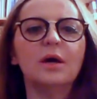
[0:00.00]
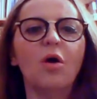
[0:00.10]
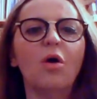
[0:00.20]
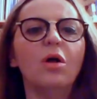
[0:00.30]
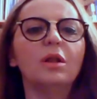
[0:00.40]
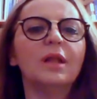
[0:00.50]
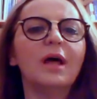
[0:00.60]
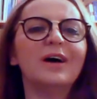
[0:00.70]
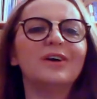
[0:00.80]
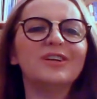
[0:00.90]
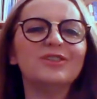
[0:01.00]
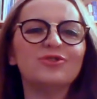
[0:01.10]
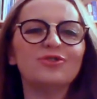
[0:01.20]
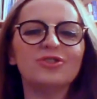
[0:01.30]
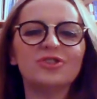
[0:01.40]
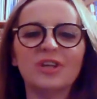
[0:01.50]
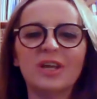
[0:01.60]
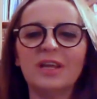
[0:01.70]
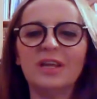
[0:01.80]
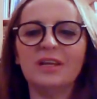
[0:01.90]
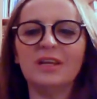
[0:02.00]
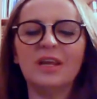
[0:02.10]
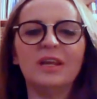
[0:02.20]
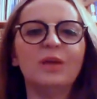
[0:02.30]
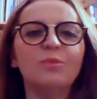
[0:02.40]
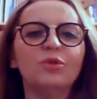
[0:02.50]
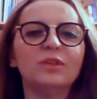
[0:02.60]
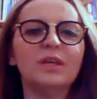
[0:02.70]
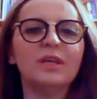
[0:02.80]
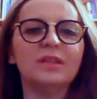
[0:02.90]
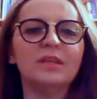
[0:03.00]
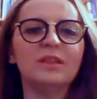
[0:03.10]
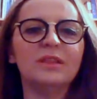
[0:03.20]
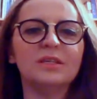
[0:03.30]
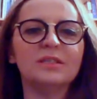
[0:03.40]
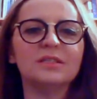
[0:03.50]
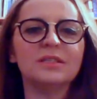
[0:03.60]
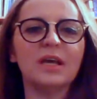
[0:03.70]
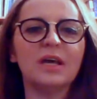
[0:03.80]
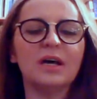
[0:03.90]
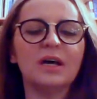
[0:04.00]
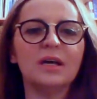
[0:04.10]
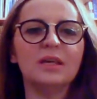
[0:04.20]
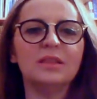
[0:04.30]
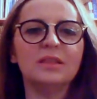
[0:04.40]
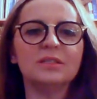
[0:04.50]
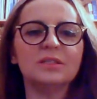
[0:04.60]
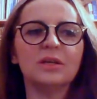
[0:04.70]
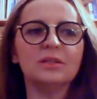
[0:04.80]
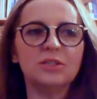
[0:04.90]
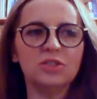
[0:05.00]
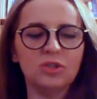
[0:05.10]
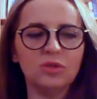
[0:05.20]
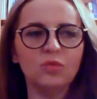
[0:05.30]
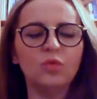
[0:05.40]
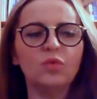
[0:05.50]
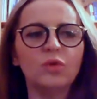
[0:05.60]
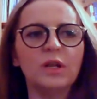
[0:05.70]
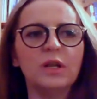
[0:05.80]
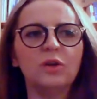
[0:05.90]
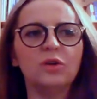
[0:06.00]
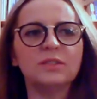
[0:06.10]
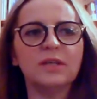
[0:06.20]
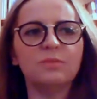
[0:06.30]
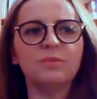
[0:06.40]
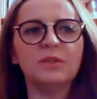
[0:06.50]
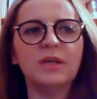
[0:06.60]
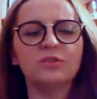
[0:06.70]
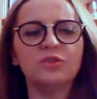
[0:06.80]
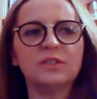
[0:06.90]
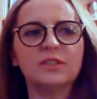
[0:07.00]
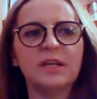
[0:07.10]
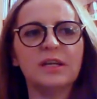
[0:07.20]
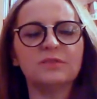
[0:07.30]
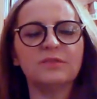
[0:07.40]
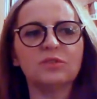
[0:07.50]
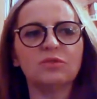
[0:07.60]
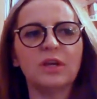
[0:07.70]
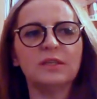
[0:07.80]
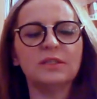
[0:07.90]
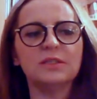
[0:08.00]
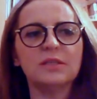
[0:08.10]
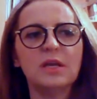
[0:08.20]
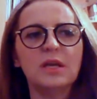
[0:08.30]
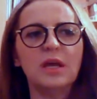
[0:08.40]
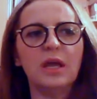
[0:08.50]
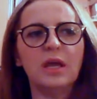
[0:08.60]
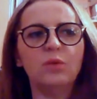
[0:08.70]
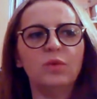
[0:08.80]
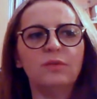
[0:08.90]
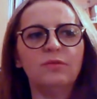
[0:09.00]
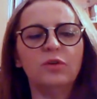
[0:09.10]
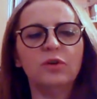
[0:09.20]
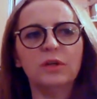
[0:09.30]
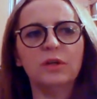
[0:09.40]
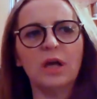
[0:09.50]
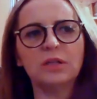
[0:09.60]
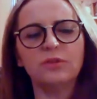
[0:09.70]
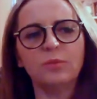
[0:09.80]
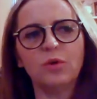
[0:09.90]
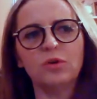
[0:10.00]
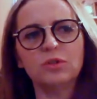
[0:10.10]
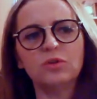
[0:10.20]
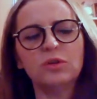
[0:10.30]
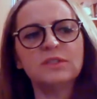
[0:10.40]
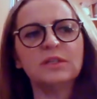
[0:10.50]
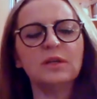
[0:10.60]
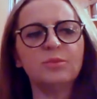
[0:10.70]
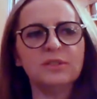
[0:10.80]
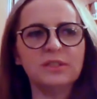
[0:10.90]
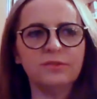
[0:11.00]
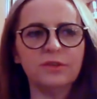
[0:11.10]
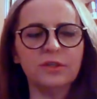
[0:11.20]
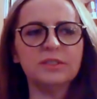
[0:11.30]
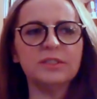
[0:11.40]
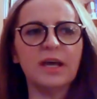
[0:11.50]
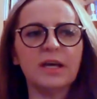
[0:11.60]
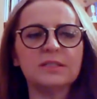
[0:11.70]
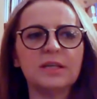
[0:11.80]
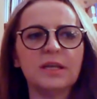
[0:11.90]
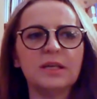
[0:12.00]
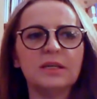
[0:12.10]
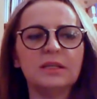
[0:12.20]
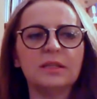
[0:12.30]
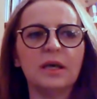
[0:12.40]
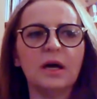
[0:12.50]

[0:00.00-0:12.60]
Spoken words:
all research and input in this condition, who really looks at pediatric CNS vasculitis, and we've learned a lot from her. So it's a little bit different, yes, and